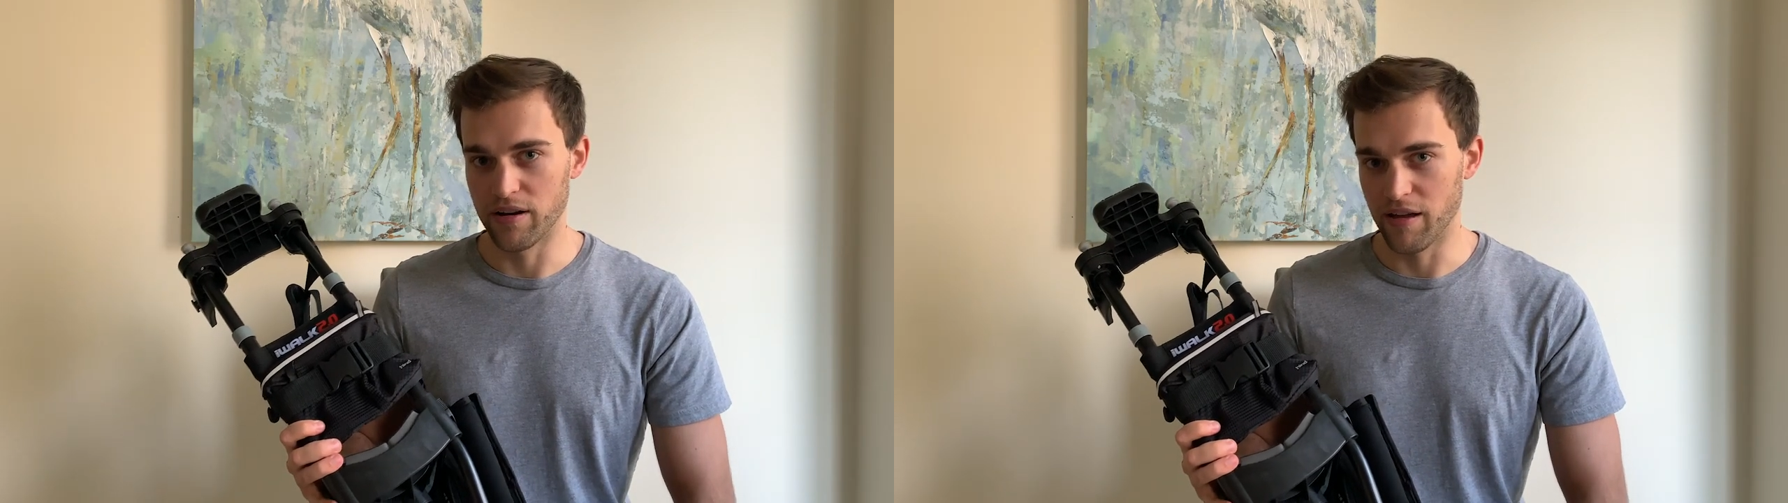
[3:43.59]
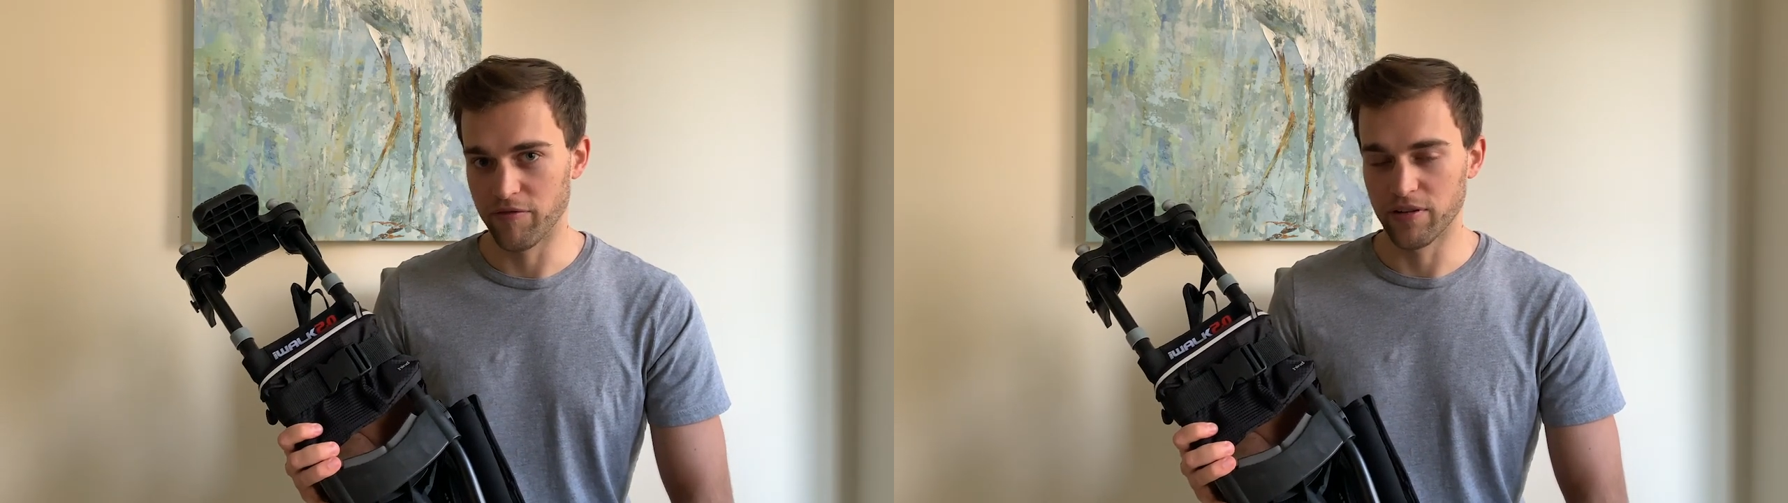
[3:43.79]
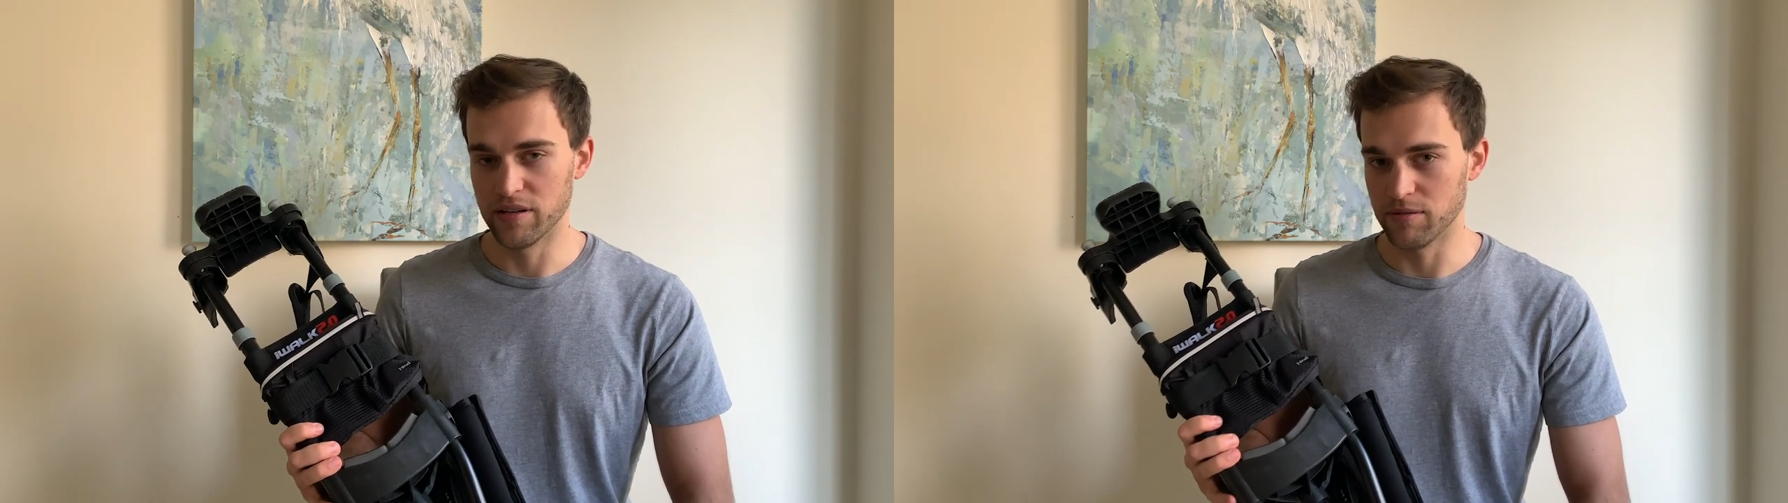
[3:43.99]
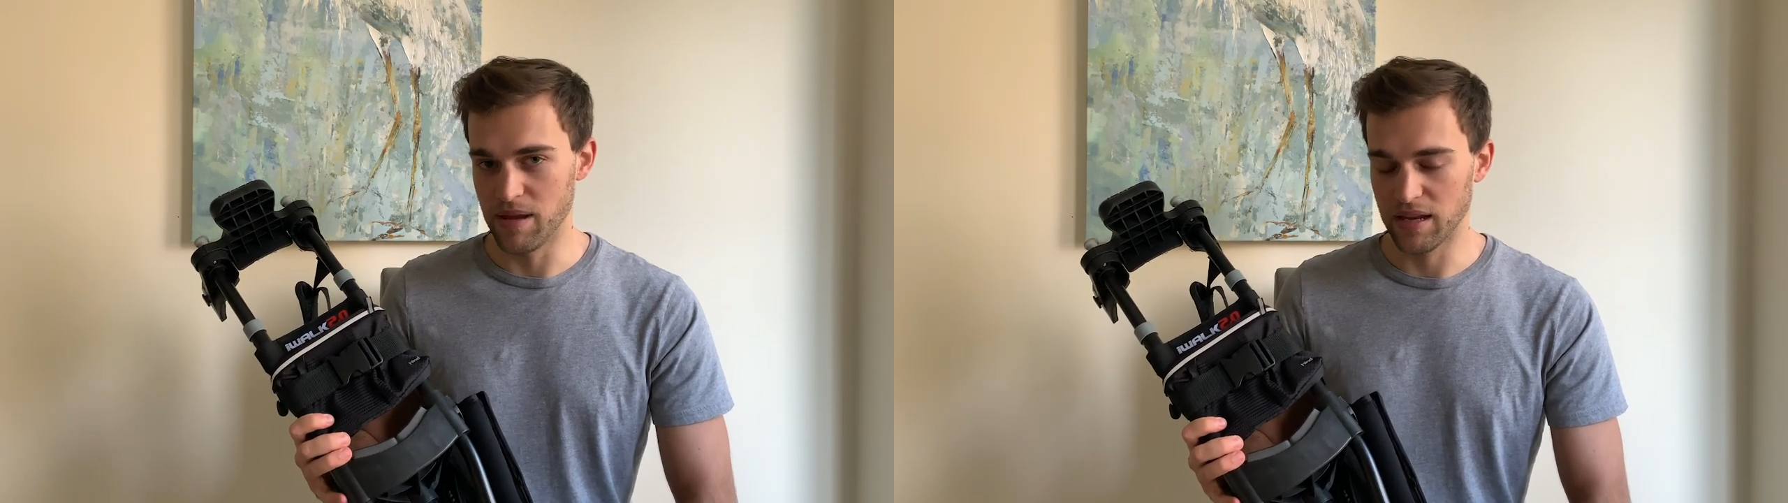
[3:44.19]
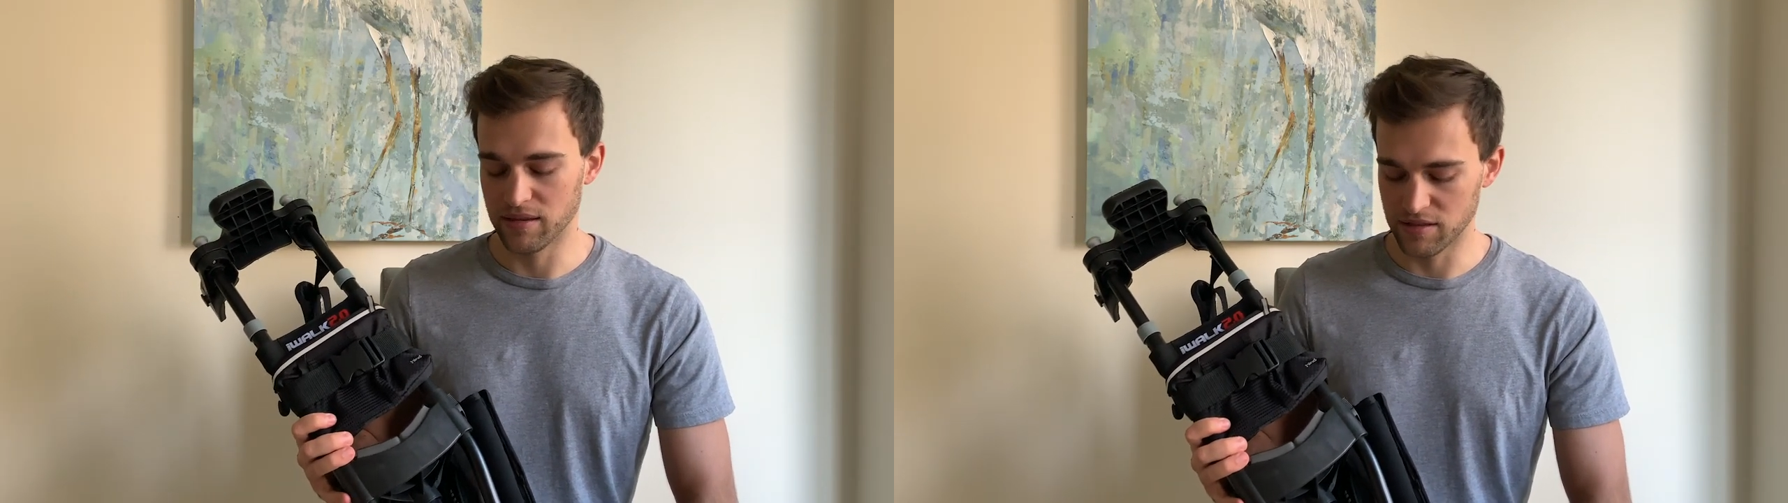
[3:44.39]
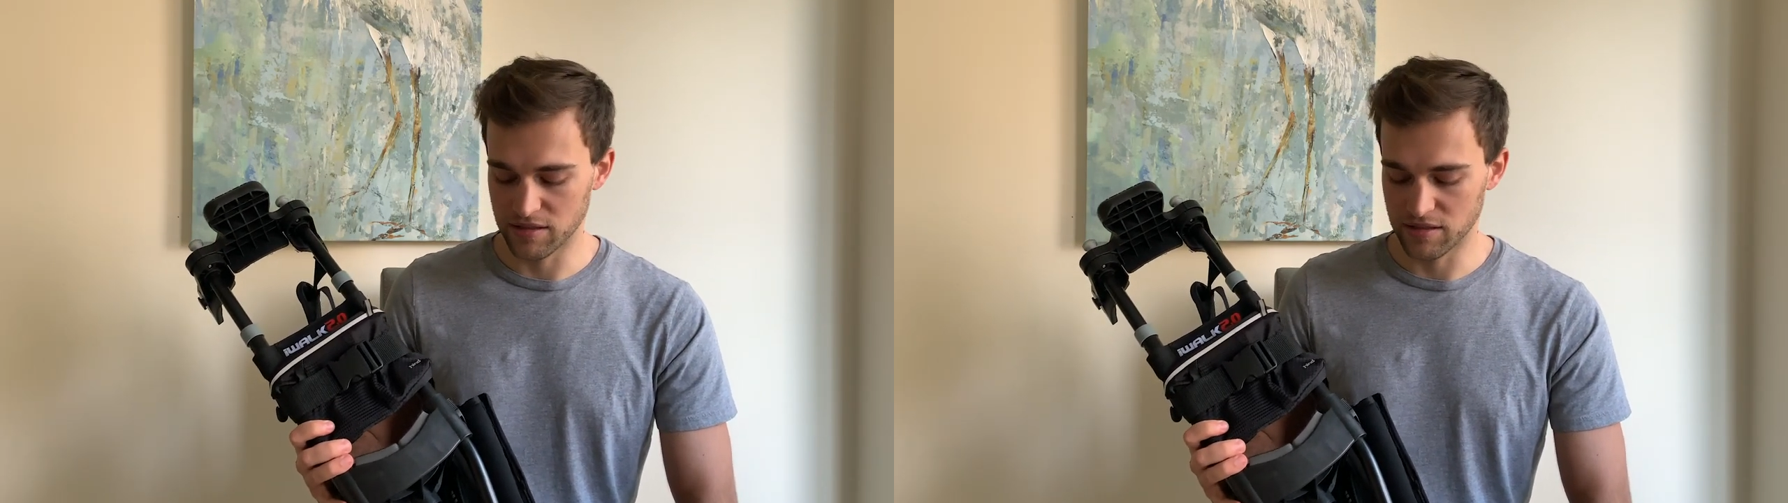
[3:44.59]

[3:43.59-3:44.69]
and effort into making this